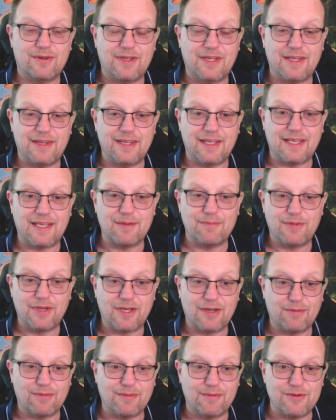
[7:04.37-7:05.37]
and then they get
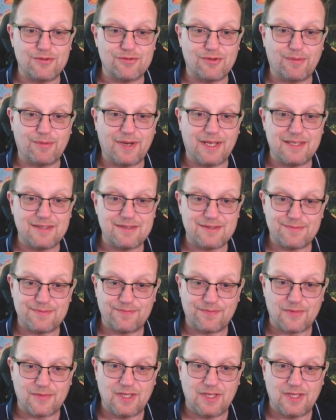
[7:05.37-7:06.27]
bigger when we drop lands.